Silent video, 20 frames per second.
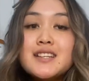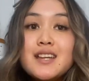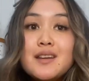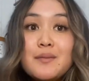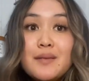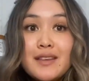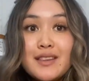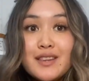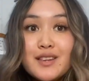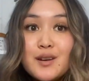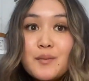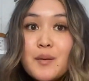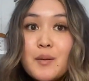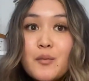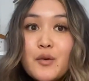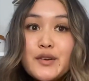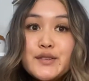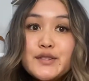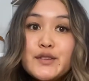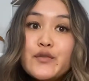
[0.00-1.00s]
going to be a little bit
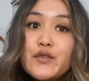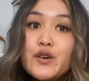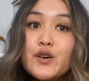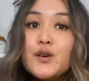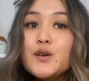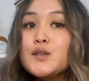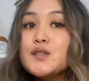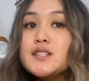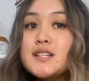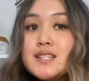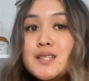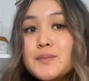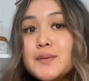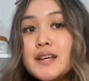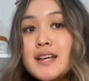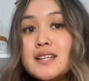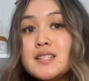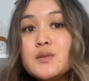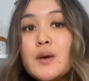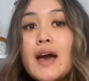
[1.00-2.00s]
more difficult just
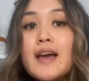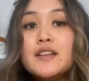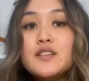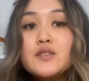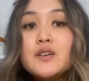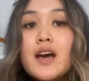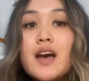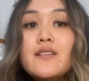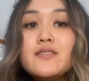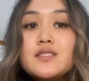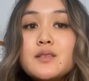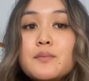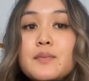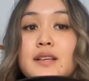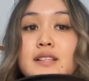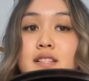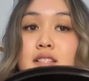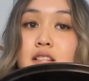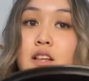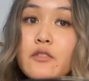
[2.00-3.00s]
because I do have some
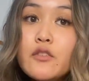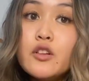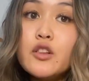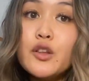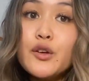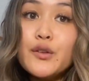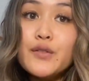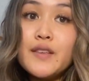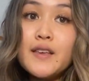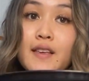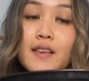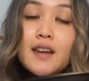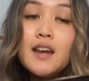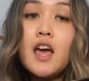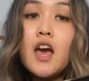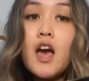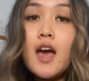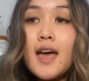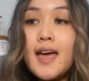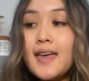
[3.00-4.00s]
pieces of
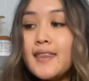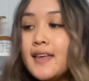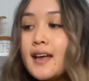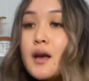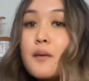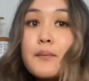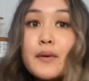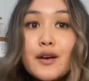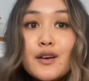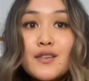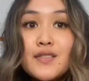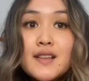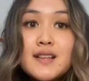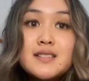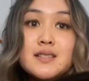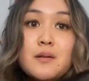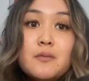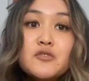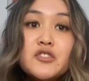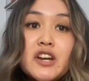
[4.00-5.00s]
clothing and like bigger things
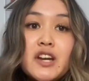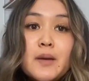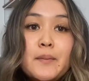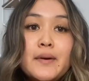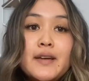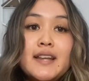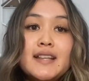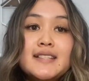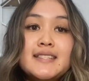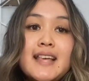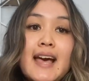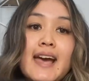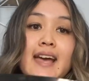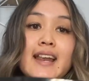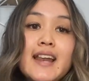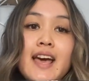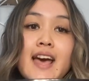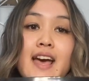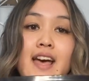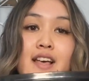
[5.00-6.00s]
that I'm trying to put
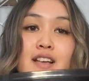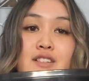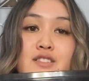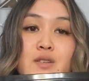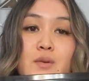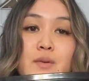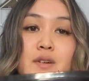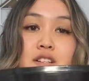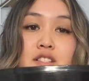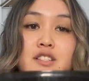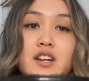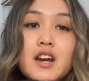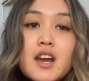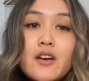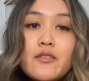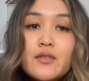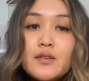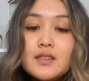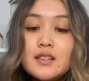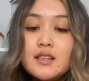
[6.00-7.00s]
inside. So we're going to start
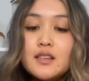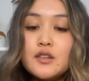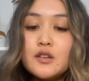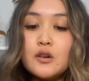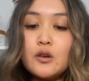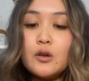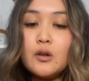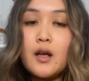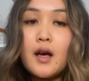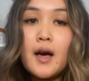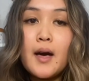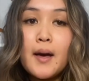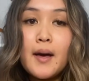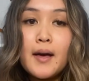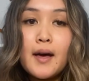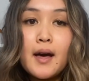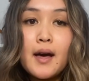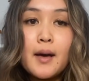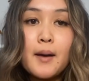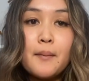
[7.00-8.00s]
off with a little
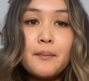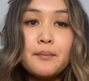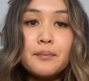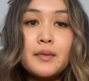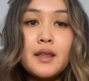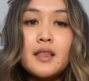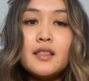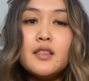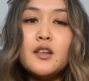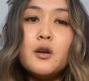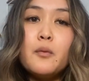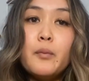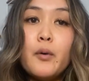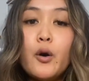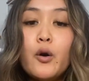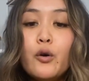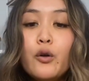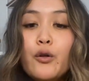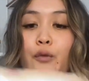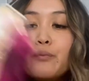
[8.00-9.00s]

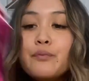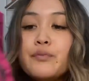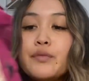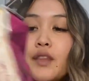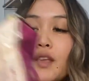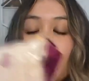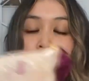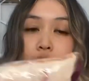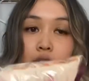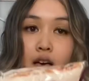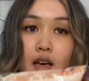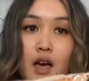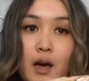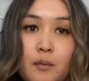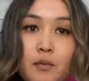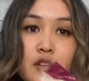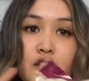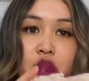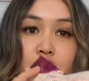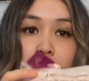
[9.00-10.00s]
bowl. I'm
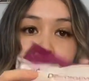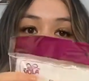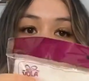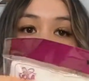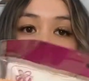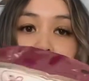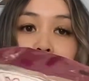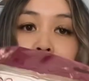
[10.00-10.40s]
going to start off by